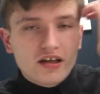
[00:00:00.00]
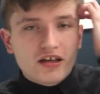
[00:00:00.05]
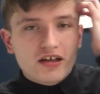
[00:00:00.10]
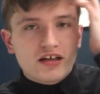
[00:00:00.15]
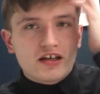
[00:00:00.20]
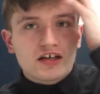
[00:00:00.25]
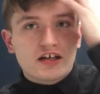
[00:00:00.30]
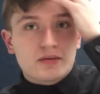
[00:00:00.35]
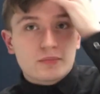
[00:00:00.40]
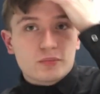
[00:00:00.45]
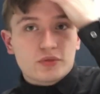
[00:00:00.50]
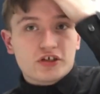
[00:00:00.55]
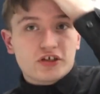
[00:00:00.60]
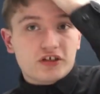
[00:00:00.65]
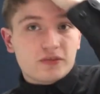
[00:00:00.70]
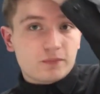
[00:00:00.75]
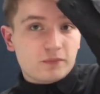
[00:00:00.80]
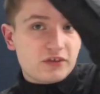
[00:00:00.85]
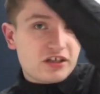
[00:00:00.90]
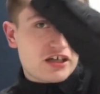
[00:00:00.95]

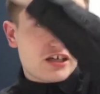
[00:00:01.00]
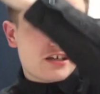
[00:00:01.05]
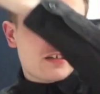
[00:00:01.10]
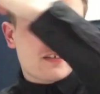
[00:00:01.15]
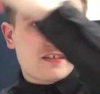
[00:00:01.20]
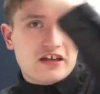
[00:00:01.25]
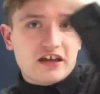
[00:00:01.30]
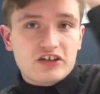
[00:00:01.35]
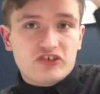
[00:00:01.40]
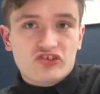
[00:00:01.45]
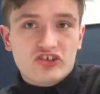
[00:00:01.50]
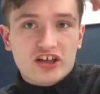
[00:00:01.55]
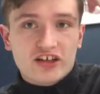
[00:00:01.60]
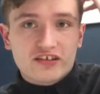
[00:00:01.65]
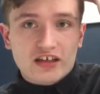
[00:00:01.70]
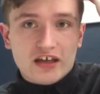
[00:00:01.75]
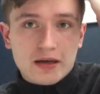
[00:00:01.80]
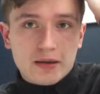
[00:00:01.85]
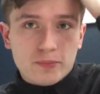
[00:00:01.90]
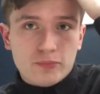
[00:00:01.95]
But yeah, I just had
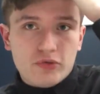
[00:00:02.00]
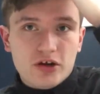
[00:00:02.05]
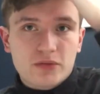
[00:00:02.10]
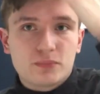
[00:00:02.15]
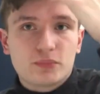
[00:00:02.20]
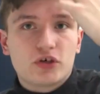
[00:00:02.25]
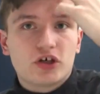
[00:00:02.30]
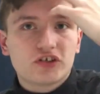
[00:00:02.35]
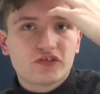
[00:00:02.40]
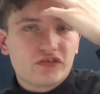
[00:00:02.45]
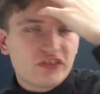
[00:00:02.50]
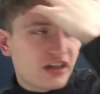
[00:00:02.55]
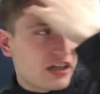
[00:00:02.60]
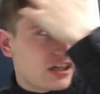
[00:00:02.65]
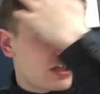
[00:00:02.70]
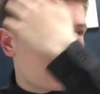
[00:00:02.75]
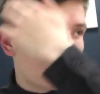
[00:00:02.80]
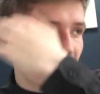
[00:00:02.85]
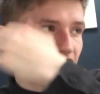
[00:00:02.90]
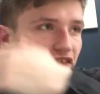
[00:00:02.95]
that bread board
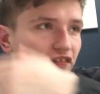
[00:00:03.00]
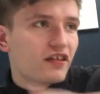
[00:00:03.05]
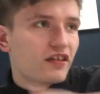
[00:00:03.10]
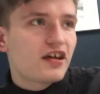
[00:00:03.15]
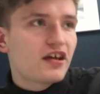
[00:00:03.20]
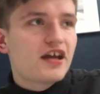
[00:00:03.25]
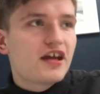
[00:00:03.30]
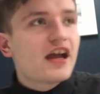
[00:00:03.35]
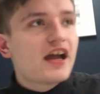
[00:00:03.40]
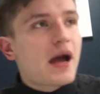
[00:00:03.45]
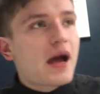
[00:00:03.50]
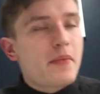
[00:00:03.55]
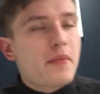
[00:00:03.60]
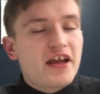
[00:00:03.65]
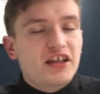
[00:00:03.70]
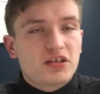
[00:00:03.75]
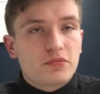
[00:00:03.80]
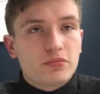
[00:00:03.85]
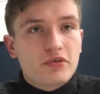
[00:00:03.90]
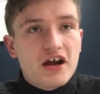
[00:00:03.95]
thing and I
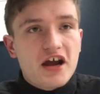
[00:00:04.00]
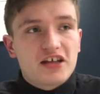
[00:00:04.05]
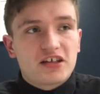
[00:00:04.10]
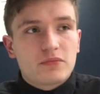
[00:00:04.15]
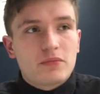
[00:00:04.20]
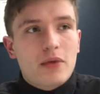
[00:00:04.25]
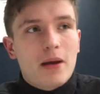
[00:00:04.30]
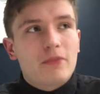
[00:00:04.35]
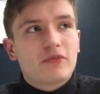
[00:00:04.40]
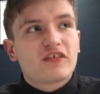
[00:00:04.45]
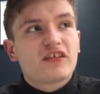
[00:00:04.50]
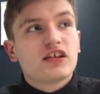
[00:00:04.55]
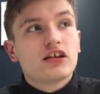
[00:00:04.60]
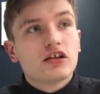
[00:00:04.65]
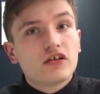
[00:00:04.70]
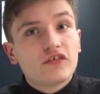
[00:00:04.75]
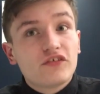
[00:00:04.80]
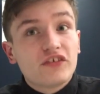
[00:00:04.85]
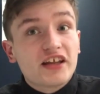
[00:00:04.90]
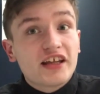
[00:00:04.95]
made the bread was
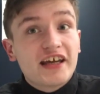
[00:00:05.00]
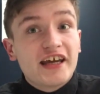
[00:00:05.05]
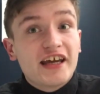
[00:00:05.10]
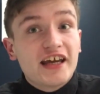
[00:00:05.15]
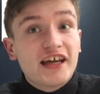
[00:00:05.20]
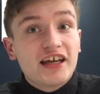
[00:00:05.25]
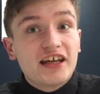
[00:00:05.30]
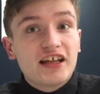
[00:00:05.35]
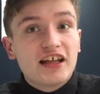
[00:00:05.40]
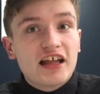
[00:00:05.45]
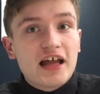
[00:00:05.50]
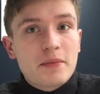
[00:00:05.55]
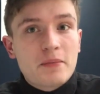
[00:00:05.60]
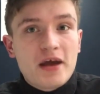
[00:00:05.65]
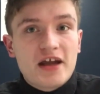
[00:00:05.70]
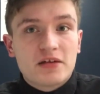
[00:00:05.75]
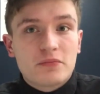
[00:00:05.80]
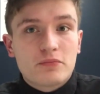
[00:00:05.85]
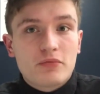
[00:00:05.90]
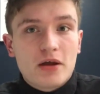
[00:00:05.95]
lovely. I
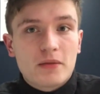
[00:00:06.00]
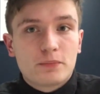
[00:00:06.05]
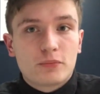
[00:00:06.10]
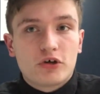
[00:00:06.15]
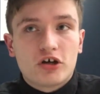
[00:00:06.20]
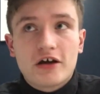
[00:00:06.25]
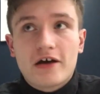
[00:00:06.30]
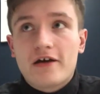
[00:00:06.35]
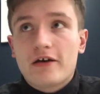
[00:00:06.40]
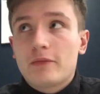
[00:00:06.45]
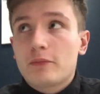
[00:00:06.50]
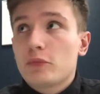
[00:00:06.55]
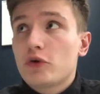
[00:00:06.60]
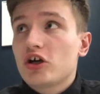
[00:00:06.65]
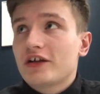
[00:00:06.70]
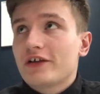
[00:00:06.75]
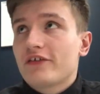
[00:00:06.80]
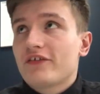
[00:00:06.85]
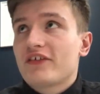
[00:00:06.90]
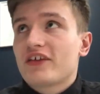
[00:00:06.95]
made a bread board out
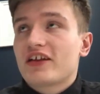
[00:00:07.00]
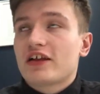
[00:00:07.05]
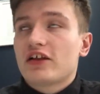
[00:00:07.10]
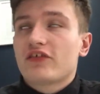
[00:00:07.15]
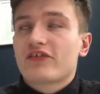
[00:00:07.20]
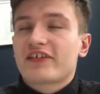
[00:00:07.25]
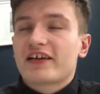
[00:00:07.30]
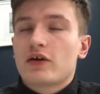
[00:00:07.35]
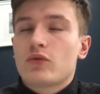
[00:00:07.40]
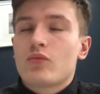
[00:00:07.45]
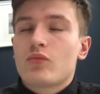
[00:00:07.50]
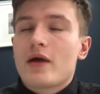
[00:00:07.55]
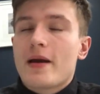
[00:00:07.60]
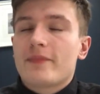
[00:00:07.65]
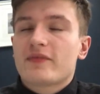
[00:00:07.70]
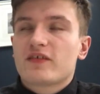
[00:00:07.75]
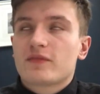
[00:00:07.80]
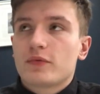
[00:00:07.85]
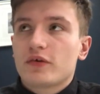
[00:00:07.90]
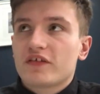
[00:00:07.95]
of it on like
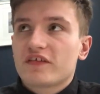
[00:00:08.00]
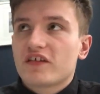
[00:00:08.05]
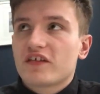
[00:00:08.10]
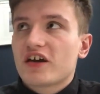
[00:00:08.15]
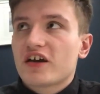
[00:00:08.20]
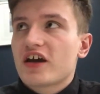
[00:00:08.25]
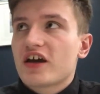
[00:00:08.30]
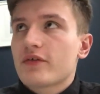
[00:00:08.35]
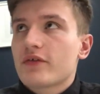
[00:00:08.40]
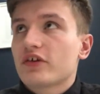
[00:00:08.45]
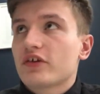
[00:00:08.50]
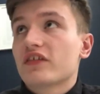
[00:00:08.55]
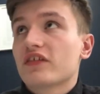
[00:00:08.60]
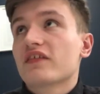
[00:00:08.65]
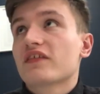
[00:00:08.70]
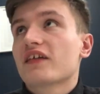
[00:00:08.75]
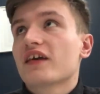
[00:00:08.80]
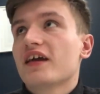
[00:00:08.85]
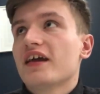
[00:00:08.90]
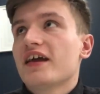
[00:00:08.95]
whipped butter
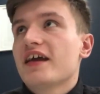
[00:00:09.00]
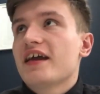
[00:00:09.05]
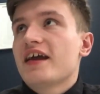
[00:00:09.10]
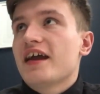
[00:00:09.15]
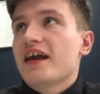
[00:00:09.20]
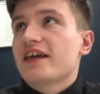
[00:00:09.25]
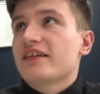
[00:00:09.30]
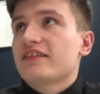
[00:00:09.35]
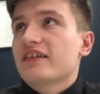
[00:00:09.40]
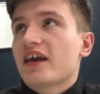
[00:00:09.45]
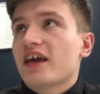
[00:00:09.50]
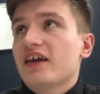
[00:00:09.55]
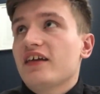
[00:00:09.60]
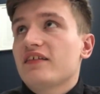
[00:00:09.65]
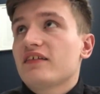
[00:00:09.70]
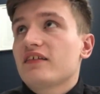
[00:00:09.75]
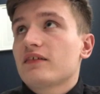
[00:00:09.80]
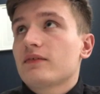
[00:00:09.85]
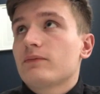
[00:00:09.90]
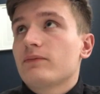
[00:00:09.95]
and it
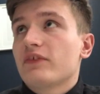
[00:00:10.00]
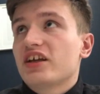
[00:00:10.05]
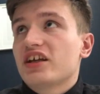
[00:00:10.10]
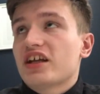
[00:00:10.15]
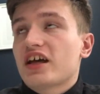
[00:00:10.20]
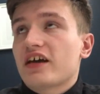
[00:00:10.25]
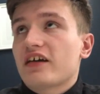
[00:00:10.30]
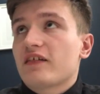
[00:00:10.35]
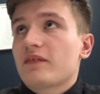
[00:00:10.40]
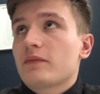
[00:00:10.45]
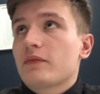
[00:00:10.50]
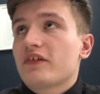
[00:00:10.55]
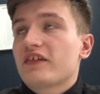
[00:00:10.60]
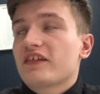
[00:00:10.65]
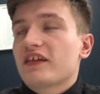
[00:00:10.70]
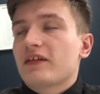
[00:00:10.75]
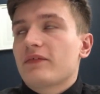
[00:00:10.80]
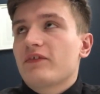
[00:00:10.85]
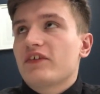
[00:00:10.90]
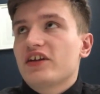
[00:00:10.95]
tasted really nice, but it was
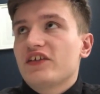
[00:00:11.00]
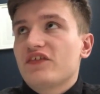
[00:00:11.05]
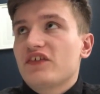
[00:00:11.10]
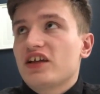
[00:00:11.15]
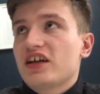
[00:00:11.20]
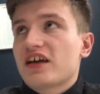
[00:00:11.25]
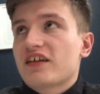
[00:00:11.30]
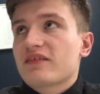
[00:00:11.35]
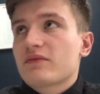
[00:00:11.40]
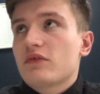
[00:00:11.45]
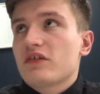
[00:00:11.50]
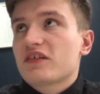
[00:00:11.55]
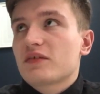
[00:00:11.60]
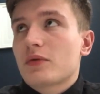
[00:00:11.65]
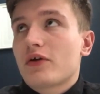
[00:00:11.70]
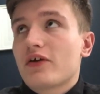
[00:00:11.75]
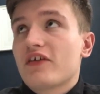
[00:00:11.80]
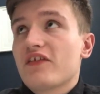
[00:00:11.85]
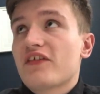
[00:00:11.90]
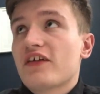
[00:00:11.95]
like really filling out towards the
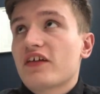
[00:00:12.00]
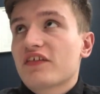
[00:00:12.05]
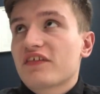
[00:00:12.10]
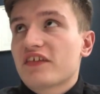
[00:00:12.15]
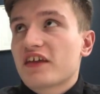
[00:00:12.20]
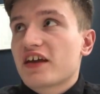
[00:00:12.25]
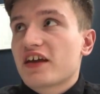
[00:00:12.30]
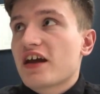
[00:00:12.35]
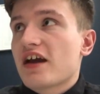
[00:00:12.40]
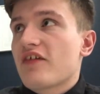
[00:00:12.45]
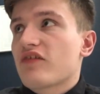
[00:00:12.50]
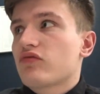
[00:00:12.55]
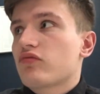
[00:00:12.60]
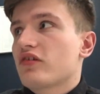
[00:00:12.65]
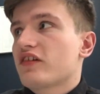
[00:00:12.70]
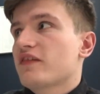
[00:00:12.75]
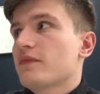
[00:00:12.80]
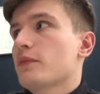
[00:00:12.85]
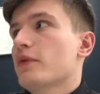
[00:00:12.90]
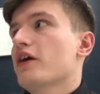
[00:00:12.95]
point where I felt sick
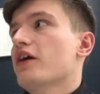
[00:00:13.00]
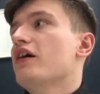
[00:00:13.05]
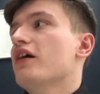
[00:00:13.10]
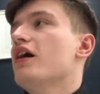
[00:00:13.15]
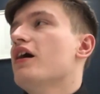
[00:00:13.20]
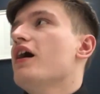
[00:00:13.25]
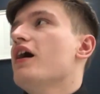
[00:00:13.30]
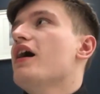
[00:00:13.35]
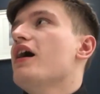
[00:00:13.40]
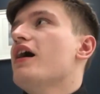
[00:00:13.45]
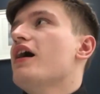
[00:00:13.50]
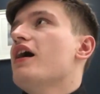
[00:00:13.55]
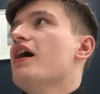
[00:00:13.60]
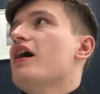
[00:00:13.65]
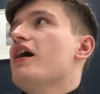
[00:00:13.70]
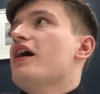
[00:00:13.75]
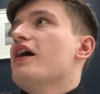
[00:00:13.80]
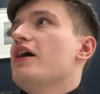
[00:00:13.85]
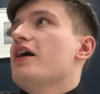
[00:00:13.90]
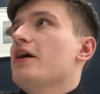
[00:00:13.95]
afterwards. But
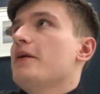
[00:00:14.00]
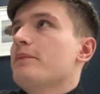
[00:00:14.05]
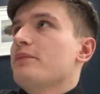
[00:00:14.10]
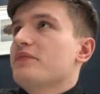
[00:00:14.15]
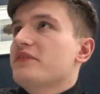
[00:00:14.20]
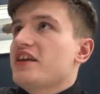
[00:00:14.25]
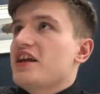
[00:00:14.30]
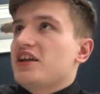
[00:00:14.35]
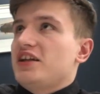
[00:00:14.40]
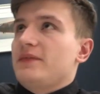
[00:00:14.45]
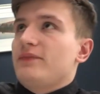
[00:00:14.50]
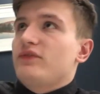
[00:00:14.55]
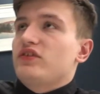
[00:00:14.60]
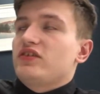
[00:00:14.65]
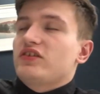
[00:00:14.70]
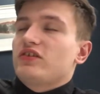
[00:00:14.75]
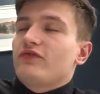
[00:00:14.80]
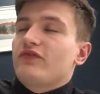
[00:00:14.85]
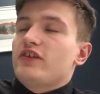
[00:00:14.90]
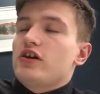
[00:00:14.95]
yeah, I didn't
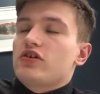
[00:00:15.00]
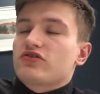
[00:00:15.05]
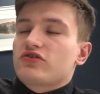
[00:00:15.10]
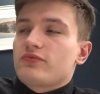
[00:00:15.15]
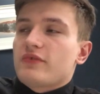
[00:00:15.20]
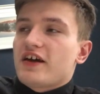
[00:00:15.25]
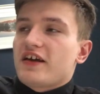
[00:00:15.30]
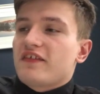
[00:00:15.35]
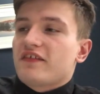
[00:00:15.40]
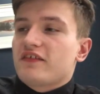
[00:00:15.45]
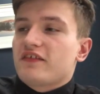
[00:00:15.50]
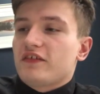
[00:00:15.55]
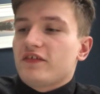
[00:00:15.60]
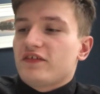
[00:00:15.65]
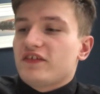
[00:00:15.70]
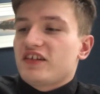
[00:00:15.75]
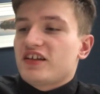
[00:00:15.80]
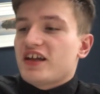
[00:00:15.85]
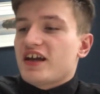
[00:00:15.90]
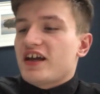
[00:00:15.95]
vlog the rest of
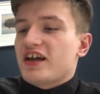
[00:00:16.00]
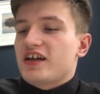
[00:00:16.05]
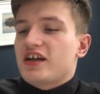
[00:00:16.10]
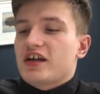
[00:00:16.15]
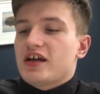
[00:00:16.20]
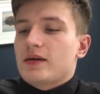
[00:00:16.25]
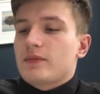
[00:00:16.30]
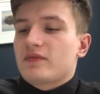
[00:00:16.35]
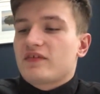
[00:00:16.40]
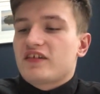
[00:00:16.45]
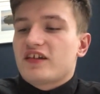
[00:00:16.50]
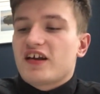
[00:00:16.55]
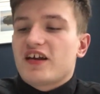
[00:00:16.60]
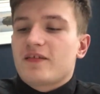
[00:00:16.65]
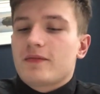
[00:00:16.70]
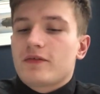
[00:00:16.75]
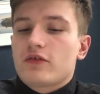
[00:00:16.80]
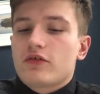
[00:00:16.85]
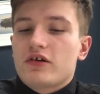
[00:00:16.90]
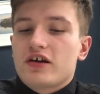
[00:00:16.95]
today. Today
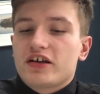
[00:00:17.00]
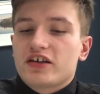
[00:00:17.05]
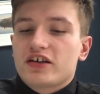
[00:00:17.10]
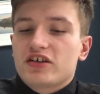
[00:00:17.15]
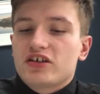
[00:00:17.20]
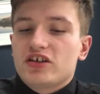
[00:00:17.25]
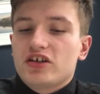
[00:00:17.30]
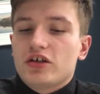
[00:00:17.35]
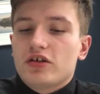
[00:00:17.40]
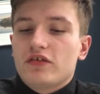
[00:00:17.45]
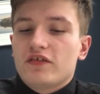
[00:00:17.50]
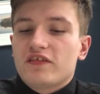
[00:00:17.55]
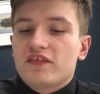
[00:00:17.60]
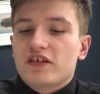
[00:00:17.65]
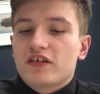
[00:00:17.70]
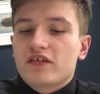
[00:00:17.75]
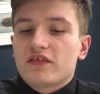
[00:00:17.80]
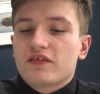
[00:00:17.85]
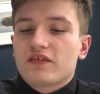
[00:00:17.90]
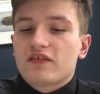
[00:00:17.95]
has been quite a cute
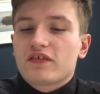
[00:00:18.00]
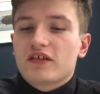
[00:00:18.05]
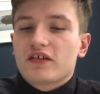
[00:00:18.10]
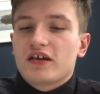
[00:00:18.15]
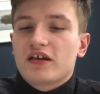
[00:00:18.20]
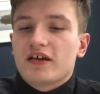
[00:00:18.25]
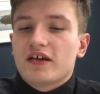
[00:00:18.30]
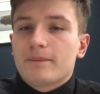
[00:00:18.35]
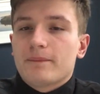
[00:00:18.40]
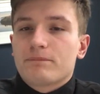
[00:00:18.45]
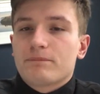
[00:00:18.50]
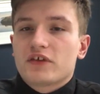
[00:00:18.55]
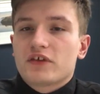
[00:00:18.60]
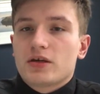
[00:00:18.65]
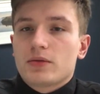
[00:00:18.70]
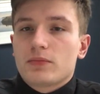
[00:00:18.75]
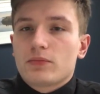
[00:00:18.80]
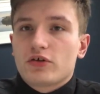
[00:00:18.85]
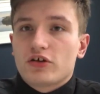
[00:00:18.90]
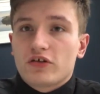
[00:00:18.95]
and
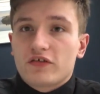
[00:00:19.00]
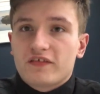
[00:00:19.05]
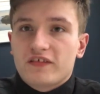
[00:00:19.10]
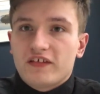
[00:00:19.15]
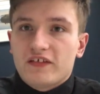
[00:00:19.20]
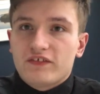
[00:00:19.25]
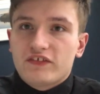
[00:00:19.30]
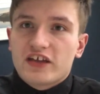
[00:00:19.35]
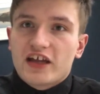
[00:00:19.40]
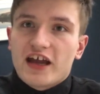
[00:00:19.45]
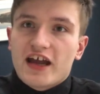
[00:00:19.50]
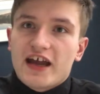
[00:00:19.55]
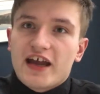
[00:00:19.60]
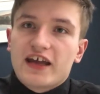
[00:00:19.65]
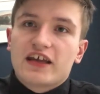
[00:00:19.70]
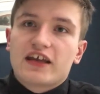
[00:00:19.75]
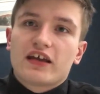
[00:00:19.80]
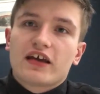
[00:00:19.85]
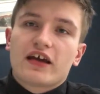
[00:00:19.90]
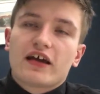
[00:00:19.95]
productive
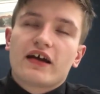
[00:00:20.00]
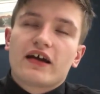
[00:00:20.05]
day.